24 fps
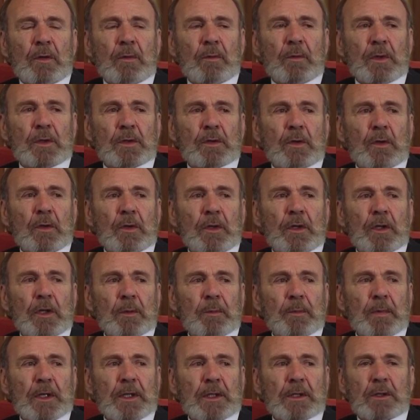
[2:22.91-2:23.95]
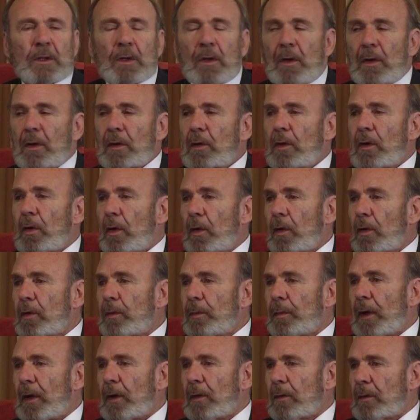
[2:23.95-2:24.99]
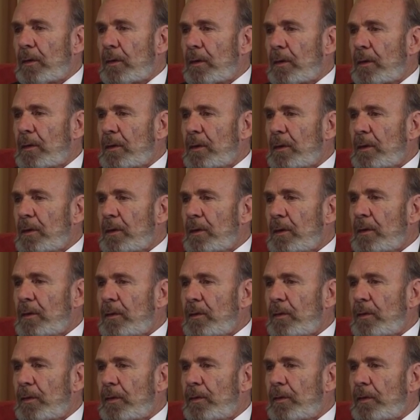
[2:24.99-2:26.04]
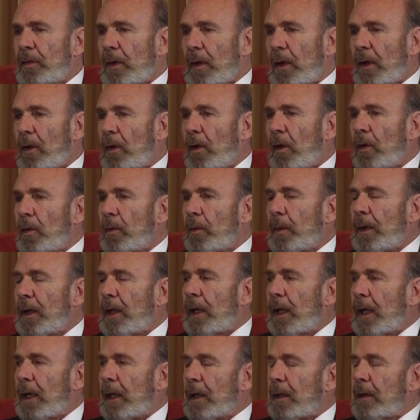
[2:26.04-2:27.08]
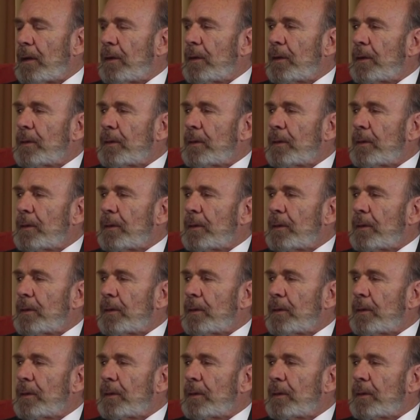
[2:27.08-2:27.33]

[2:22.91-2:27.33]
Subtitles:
was going to a place called Cold Mountain for a long weekend.